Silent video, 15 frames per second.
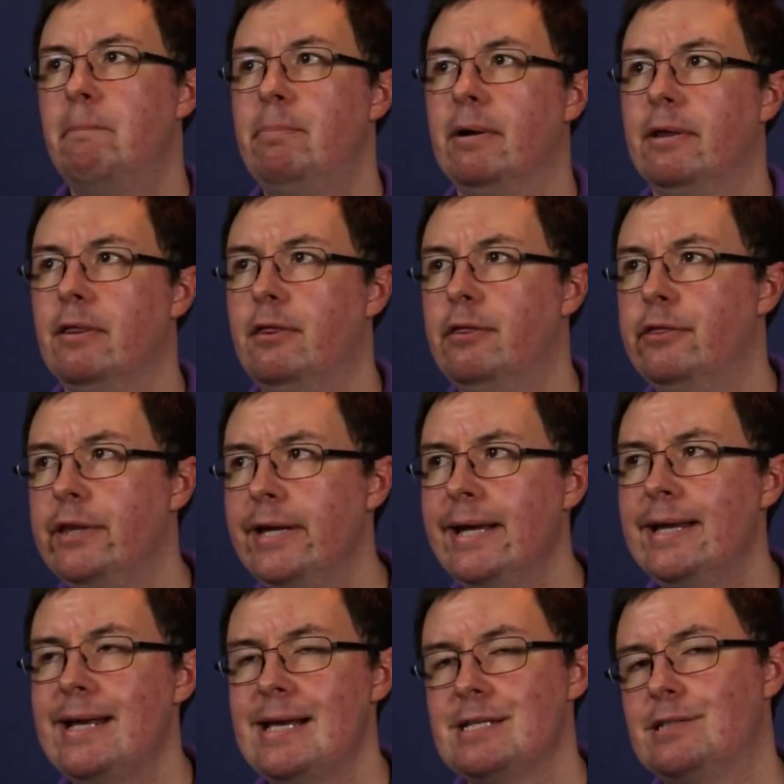But
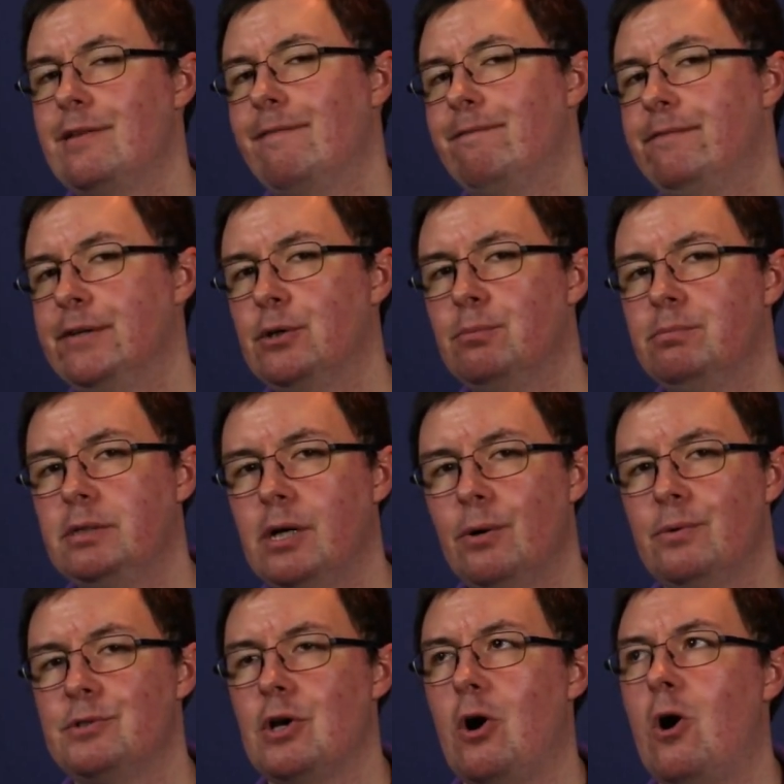then as the film
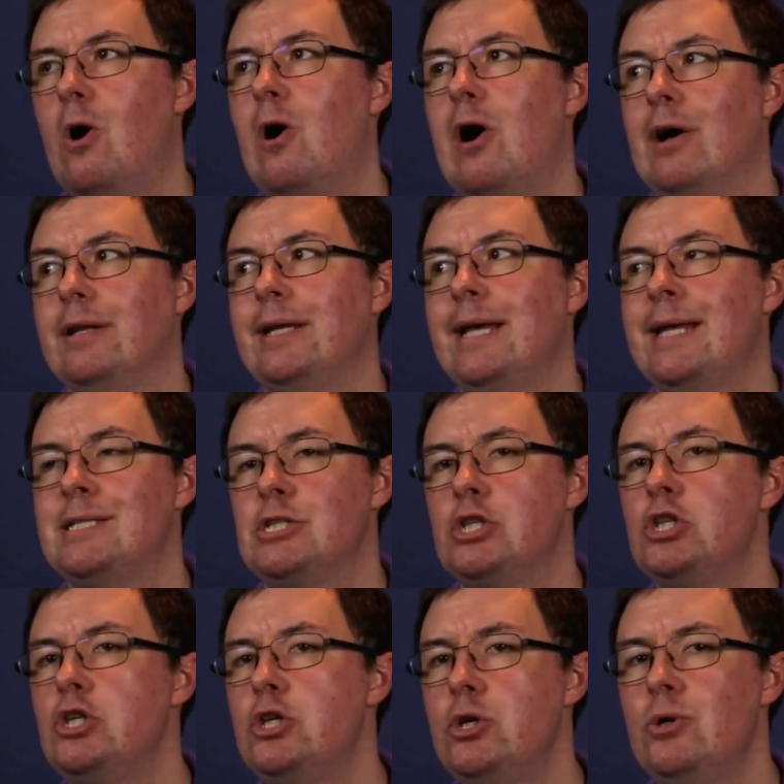goes on, it's
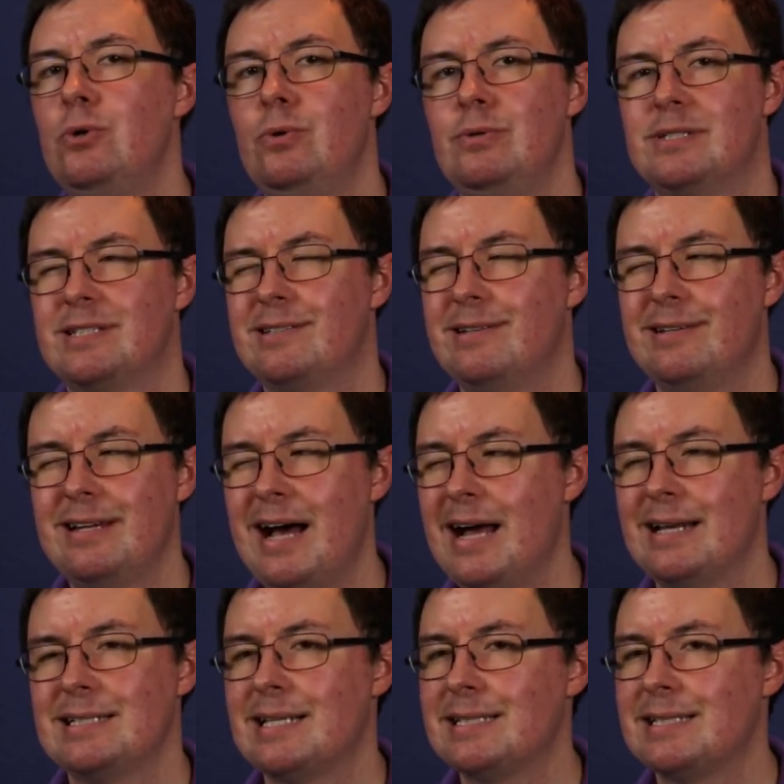used not as a